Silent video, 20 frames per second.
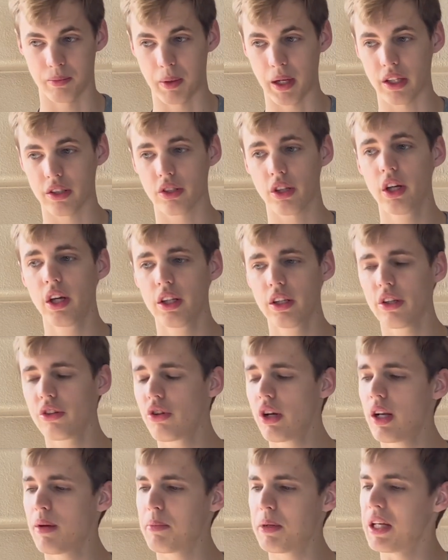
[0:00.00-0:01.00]
ba they're
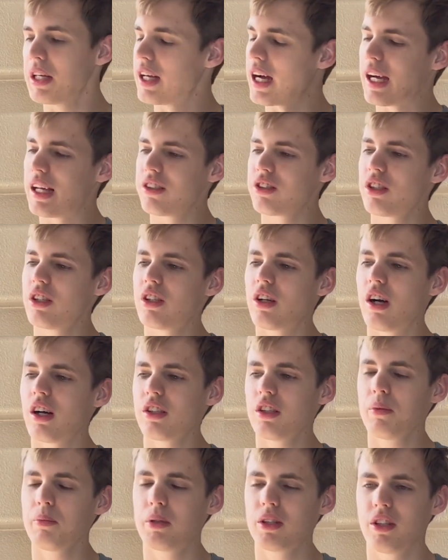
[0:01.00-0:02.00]
trying to be nice to the
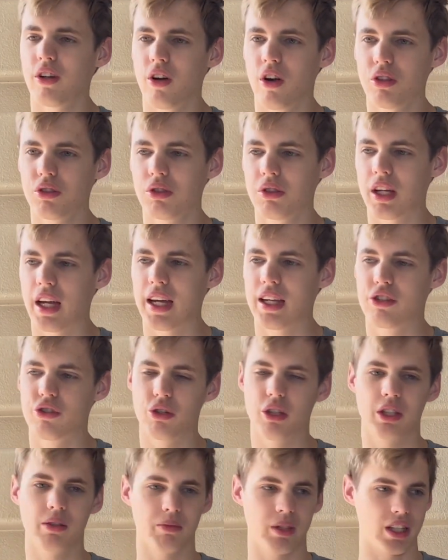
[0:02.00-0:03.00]
doctor, but they're also kind of
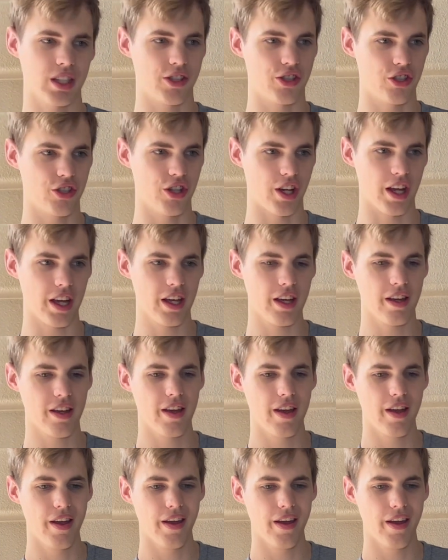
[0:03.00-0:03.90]
treating him like shit